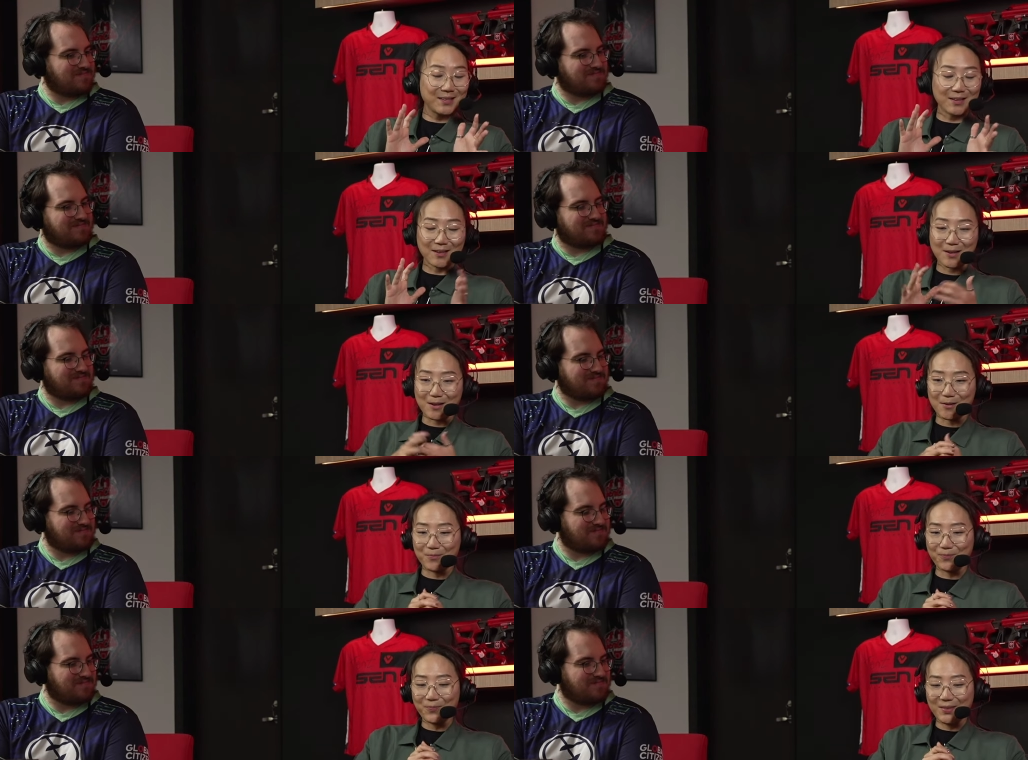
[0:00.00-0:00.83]
Speaker 1: Um,
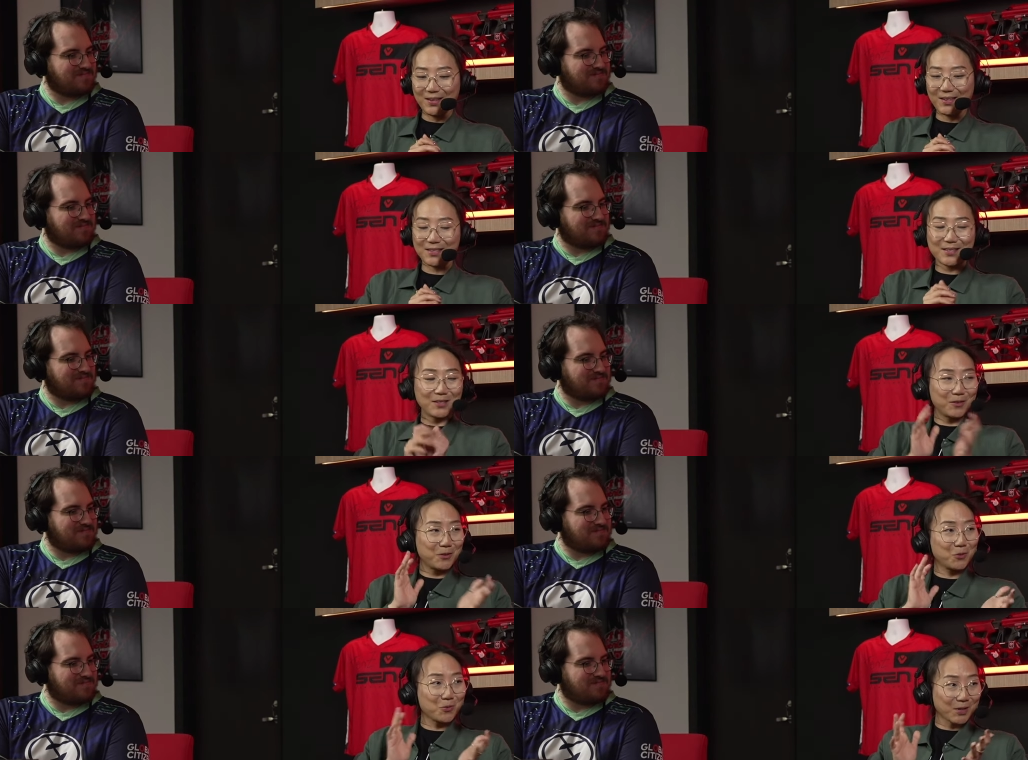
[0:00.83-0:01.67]
it's still in
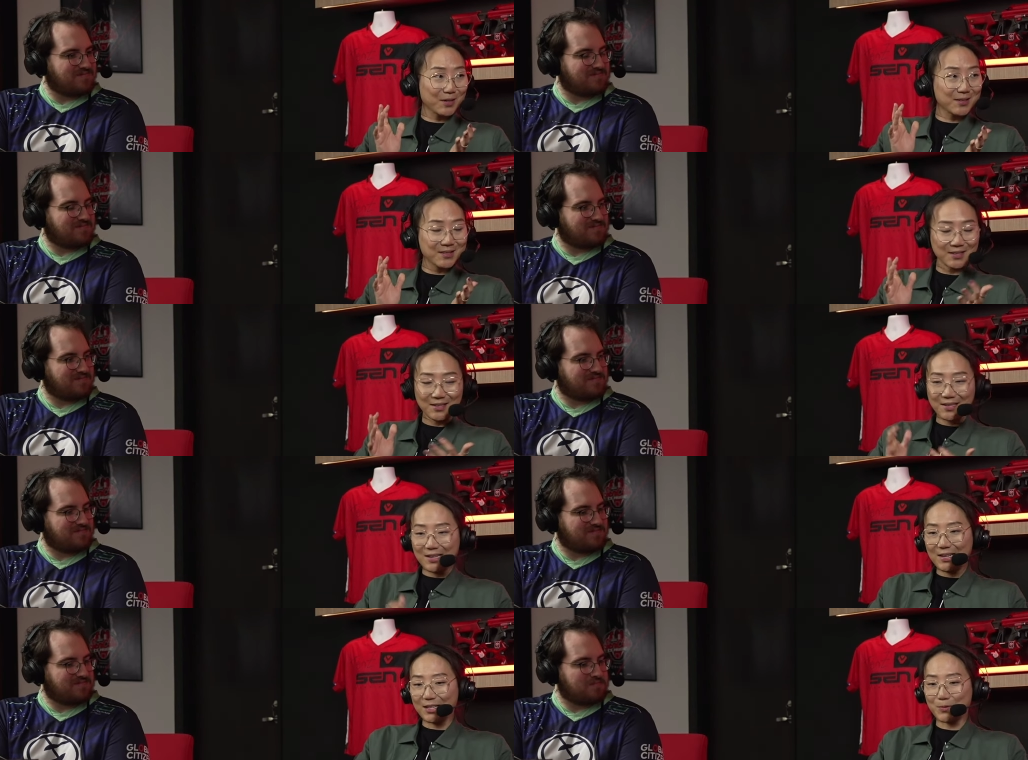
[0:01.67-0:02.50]
the works,
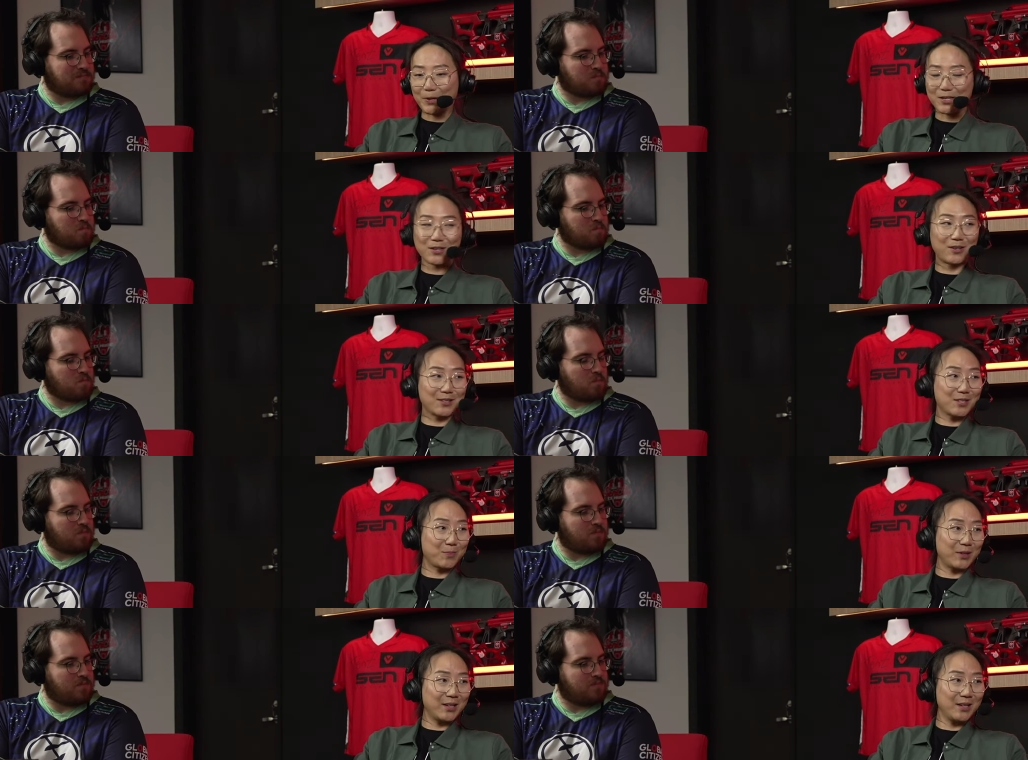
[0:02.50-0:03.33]
especially on
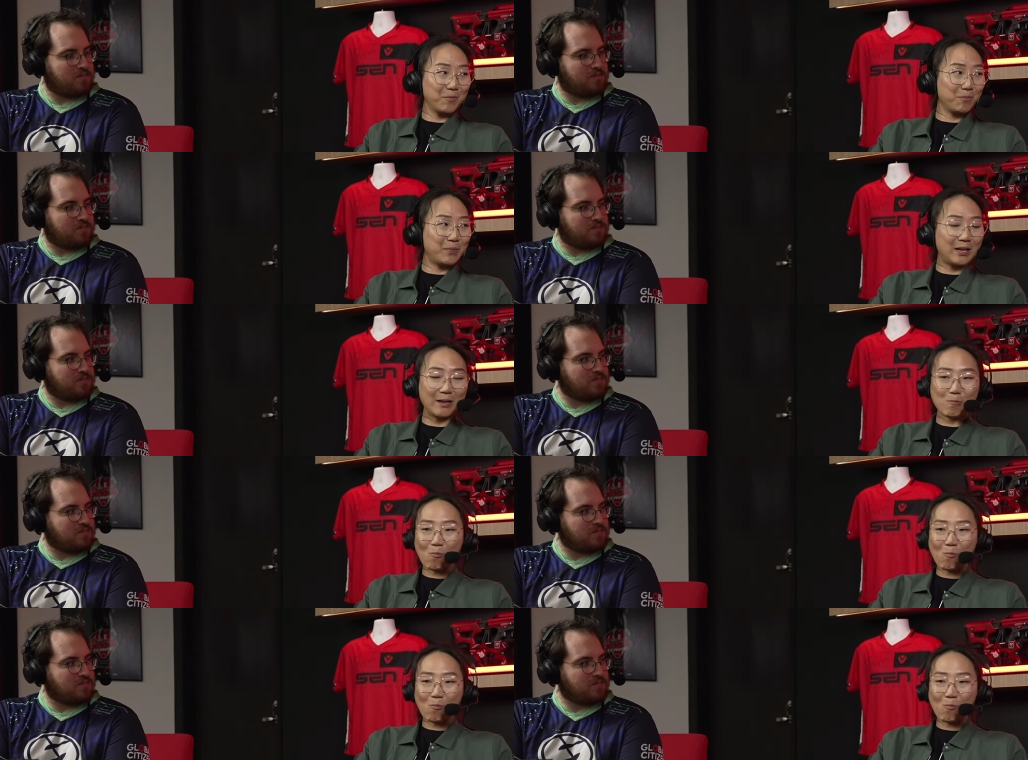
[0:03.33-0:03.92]
split, yeah. but